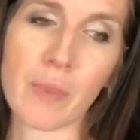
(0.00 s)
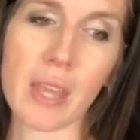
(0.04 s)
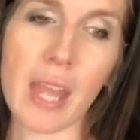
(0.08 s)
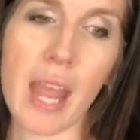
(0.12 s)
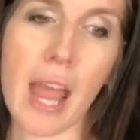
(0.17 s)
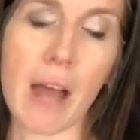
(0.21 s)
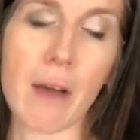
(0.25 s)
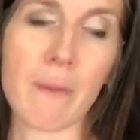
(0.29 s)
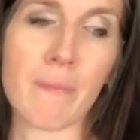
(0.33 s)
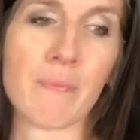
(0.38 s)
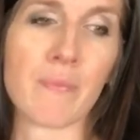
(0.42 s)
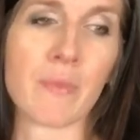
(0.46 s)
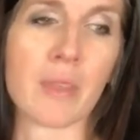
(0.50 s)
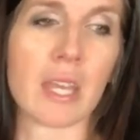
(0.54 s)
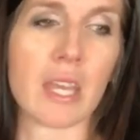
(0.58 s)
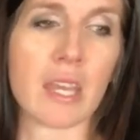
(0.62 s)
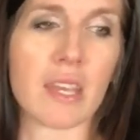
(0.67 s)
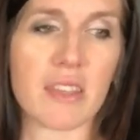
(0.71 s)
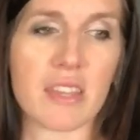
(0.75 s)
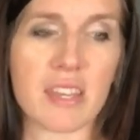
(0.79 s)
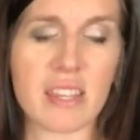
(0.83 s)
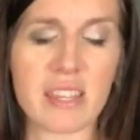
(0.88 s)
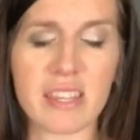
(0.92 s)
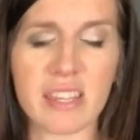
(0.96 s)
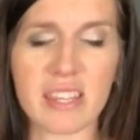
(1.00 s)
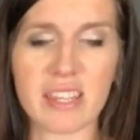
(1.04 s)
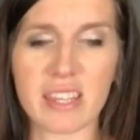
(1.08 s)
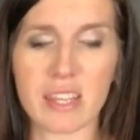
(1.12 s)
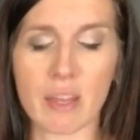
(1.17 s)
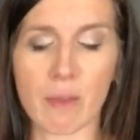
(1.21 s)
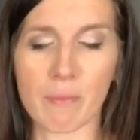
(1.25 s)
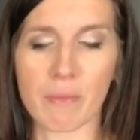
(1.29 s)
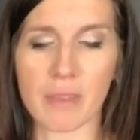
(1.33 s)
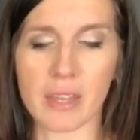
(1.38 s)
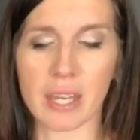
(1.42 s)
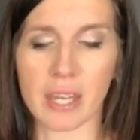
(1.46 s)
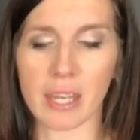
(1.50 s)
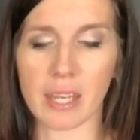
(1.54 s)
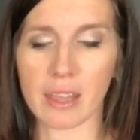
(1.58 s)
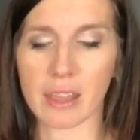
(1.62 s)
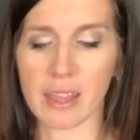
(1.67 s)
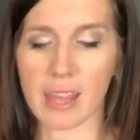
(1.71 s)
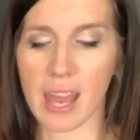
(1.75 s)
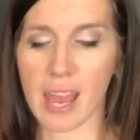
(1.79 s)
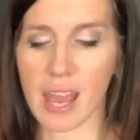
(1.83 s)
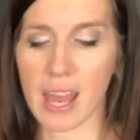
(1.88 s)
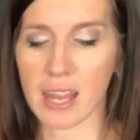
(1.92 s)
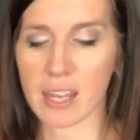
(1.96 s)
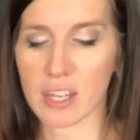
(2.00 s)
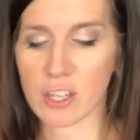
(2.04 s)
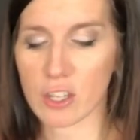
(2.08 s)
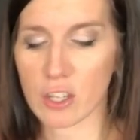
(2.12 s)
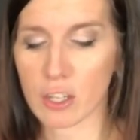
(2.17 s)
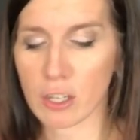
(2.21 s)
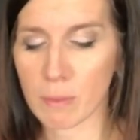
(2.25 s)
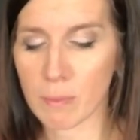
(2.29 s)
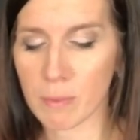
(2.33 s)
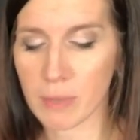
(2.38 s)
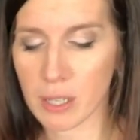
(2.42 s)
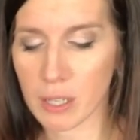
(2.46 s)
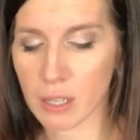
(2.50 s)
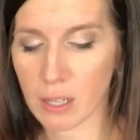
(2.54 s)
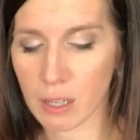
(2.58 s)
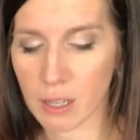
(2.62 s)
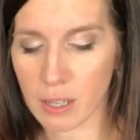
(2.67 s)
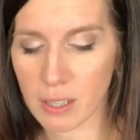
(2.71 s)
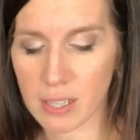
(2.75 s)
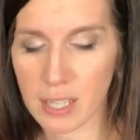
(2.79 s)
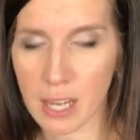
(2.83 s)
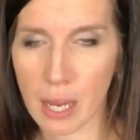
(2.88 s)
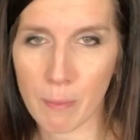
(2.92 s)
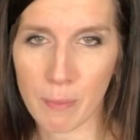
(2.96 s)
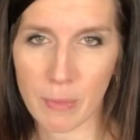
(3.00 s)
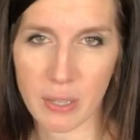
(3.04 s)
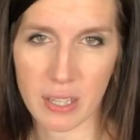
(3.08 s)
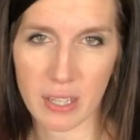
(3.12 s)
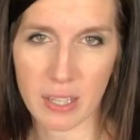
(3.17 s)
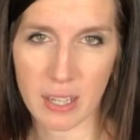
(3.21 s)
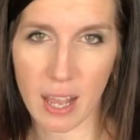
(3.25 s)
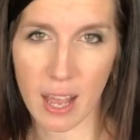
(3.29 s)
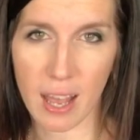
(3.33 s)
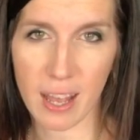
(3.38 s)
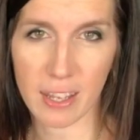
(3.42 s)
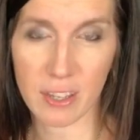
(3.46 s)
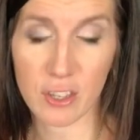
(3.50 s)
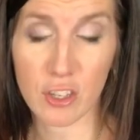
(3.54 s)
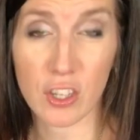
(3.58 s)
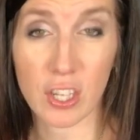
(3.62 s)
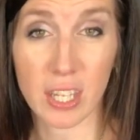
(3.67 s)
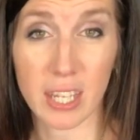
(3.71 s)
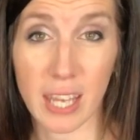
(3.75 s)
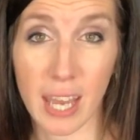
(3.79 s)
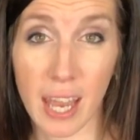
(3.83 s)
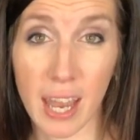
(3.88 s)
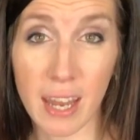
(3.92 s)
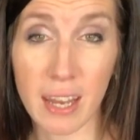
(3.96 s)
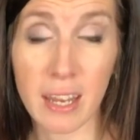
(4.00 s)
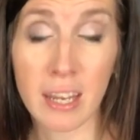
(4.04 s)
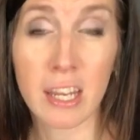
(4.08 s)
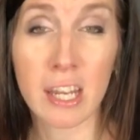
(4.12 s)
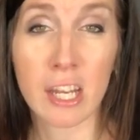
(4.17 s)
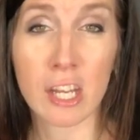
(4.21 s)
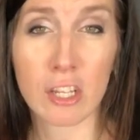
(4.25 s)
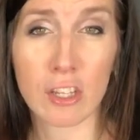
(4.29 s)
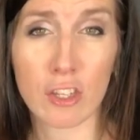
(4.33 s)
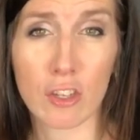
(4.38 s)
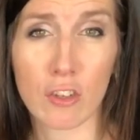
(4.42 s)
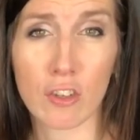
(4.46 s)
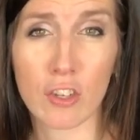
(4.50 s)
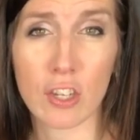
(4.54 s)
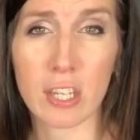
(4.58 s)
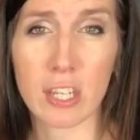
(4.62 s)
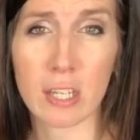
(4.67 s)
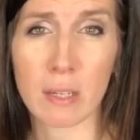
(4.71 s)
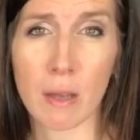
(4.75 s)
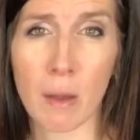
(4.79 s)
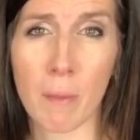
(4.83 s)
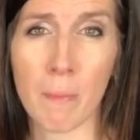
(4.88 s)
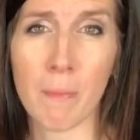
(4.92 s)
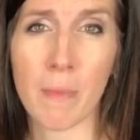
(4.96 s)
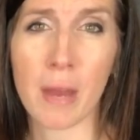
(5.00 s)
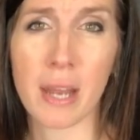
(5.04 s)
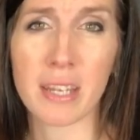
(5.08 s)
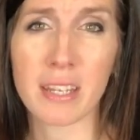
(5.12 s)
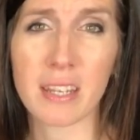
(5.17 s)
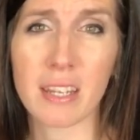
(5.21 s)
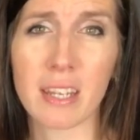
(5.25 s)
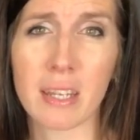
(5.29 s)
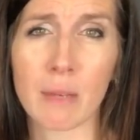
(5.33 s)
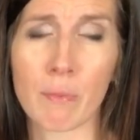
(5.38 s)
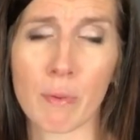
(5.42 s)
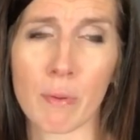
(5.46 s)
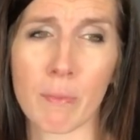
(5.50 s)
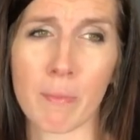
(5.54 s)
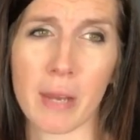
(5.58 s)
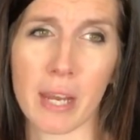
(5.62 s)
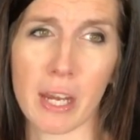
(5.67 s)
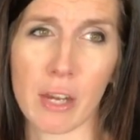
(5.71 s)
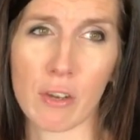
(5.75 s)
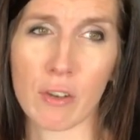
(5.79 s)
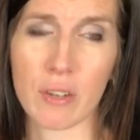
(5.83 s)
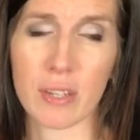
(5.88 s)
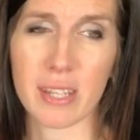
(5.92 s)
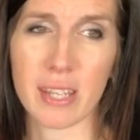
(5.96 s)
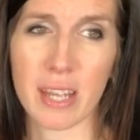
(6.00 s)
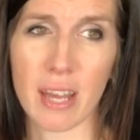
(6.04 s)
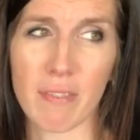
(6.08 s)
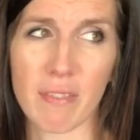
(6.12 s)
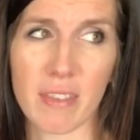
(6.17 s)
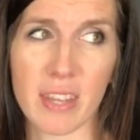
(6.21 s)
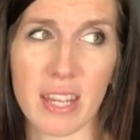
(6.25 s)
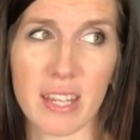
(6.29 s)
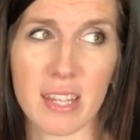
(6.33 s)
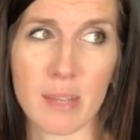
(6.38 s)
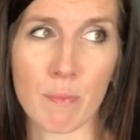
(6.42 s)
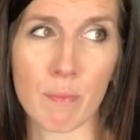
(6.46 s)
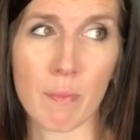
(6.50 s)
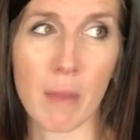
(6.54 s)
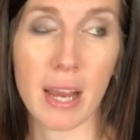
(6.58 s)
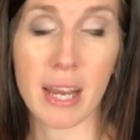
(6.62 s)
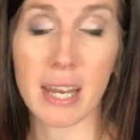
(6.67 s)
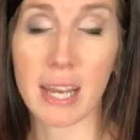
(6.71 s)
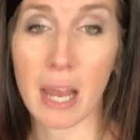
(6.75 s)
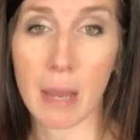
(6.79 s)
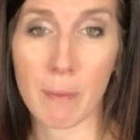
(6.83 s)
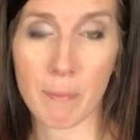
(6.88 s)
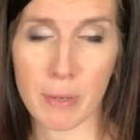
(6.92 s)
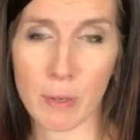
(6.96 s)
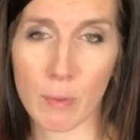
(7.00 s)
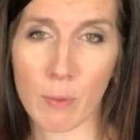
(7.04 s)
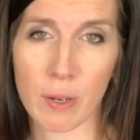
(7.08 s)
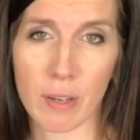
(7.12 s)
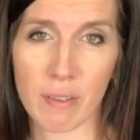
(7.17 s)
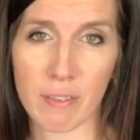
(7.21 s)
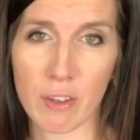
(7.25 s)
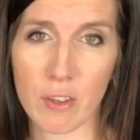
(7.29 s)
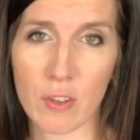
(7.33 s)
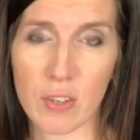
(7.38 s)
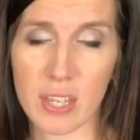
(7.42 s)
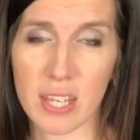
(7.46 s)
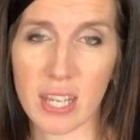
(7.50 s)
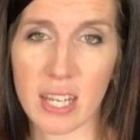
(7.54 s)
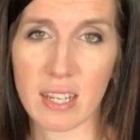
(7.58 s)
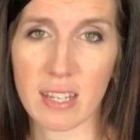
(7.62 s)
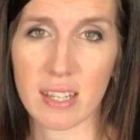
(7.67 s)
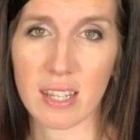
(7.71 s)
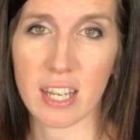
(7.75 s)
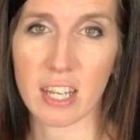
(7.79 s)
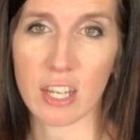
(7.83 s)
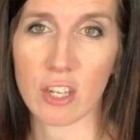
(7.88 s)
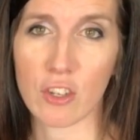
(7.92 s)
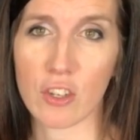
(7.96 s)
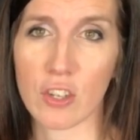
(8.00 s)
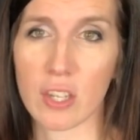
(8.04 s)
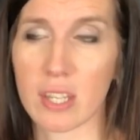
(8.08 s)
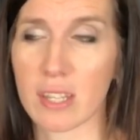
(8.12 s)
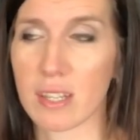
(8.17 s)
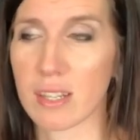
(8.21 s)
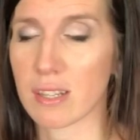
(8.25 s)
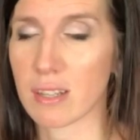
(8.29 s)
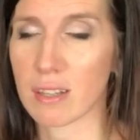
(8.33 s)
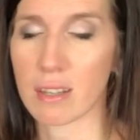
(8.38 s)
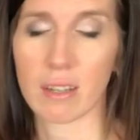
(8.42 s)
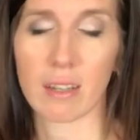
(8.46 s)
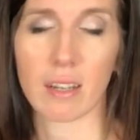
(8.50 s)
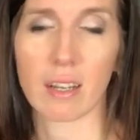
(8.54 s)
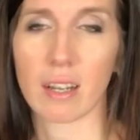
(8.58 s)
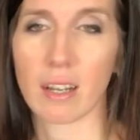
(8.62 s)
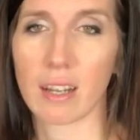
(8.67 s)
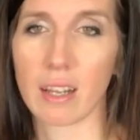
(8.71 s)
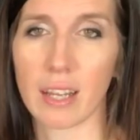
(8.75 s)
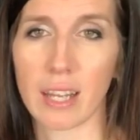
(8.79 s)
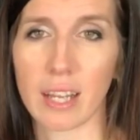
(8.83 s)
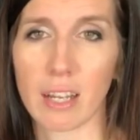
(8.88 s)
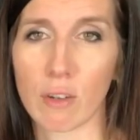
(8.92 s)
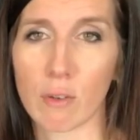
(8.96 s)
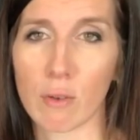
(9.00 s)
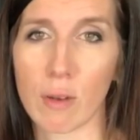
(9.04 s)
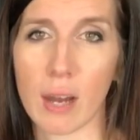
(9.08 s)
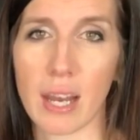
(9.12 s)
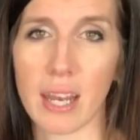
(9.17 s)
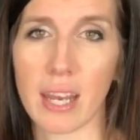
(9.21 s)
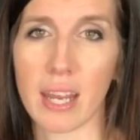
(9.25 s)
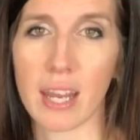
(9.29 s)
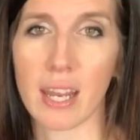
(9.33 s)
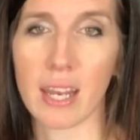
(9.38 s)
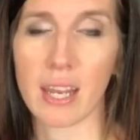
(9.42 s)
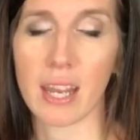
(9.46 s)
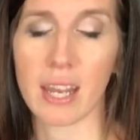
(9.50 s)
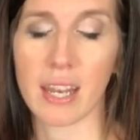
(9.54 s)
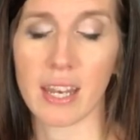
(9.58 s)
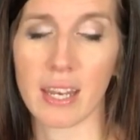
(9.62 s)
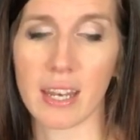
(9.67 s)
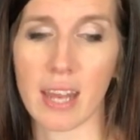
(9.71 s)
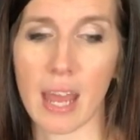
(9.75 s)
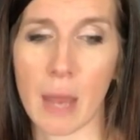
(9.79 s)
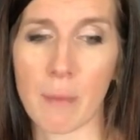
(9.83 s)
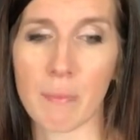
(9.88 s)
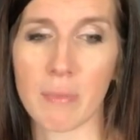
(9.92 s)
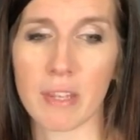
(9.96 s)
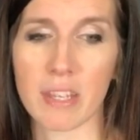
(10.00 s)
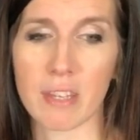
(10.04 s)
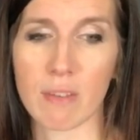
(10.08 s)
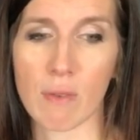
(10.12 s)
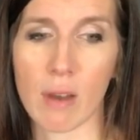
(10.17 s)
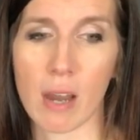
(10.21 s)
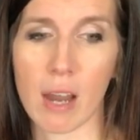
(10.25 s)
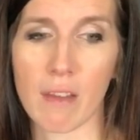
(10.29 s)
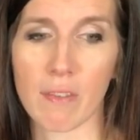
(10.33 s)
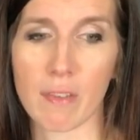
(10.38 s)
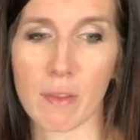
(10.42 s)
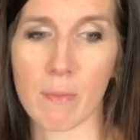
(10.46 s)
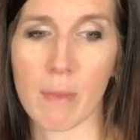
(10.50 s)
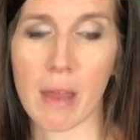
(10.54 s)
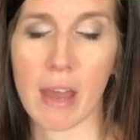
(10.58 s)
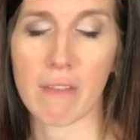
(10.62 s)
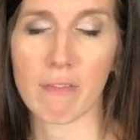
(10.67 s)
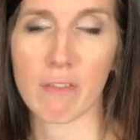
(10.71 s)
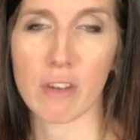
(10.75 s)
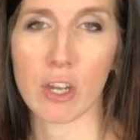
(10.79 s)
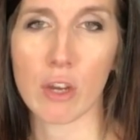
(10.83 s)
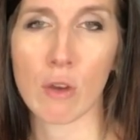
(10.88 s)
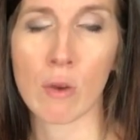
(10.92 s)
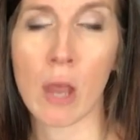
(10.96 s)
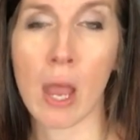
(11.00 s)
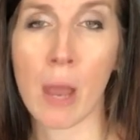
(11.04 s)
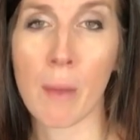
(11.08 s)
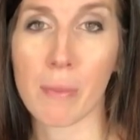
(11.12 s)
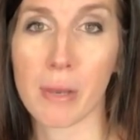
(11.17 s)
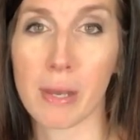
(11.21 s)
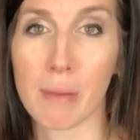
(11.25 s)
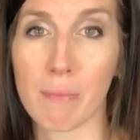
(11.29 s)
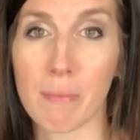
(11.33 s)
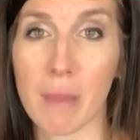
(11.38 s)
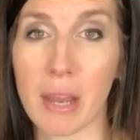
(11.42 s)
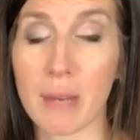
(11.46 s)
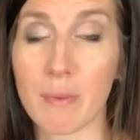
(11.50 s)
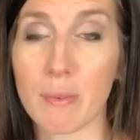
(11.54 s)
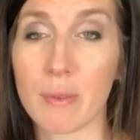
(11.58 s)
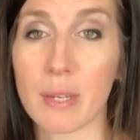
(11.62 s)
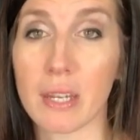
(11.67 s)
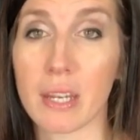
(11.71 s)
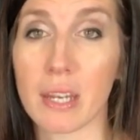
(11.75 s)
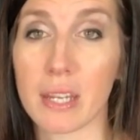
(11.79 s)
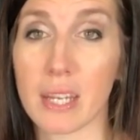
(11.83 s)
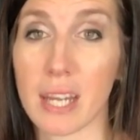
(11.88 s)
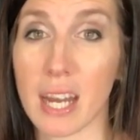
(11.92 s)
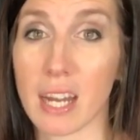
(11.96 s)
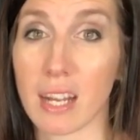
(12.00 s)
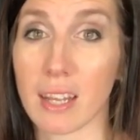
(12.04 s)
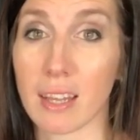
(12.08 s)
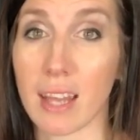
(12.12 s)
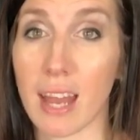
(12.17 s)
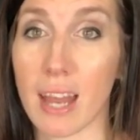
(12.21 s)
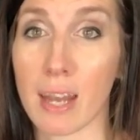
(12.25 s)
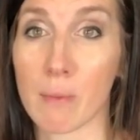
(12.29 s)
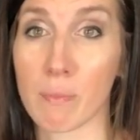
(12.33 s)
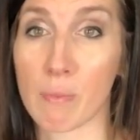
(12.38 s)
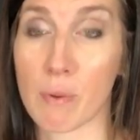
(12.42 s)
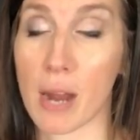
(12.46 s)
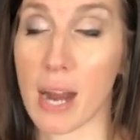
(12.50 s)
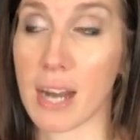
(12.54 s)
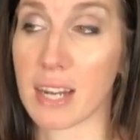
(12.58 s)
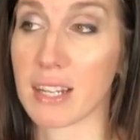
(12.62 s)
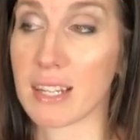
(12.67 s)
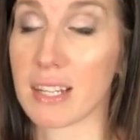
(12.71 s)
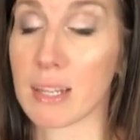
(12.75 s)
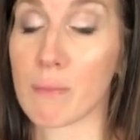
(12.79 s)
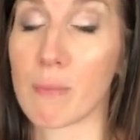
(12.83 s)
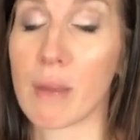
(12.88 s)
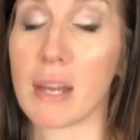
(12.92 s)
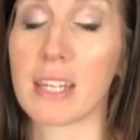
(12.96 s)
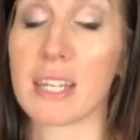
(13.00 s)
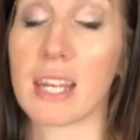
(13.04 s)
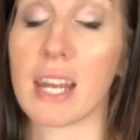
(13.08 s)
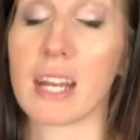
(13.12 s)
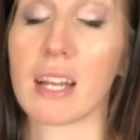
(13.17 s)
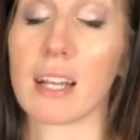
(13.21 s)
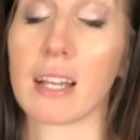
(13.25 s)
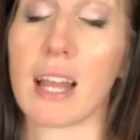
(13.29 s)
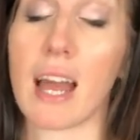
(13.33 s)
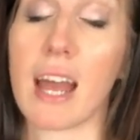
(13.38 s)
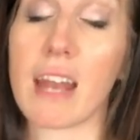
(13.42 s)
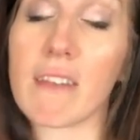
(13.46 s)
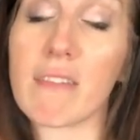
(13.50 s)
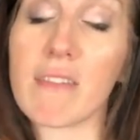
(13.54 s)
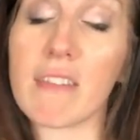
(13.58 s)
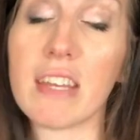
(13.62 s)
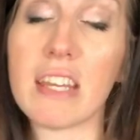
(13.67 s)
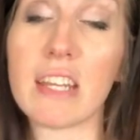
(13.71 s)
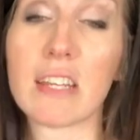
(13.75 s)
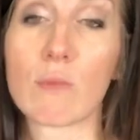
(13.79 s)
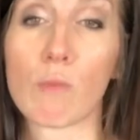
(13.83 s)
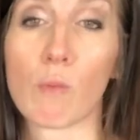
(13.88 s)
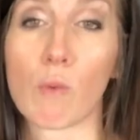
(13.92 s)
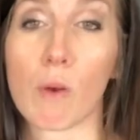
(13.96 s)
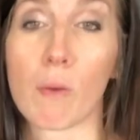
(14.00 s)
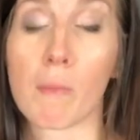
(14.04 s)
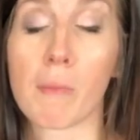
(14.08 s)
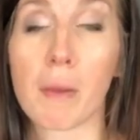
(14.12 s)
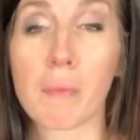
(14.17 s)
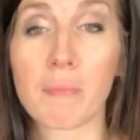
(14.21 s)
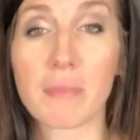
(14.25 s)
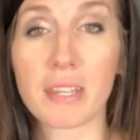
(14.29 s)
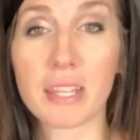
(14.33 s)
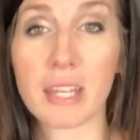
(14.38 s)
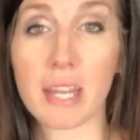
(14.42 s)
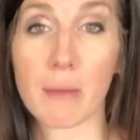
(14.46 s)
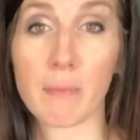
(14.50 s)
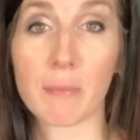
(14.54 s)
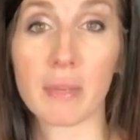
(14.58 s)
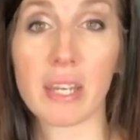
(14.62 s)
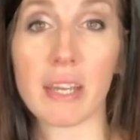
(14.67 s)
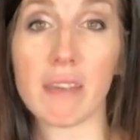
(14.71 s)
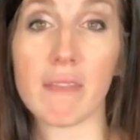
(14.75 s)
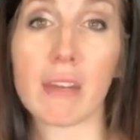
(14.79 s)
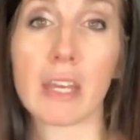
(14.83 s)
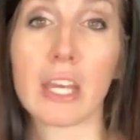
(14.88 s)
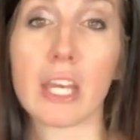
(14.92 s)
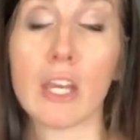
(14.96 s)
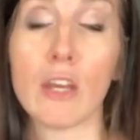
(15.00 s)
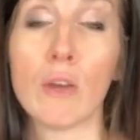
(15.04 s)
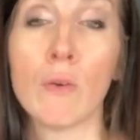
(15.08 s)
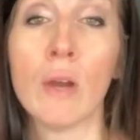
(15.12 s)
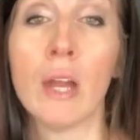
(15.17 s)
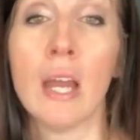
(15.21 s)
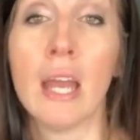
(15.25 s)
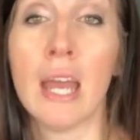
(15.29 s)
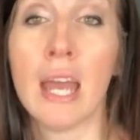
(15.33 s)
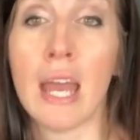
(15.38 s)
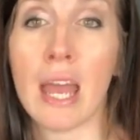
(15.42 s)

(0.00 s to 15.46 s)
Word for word: Now, this is something that took me a long time in college to get. So just mentally prepare yourself. That might not be one of those things that you just click right in and it happens right off the bat for you, but it might be, take a lot of practice. It might take a lot of these warm-ups that I'm giving you.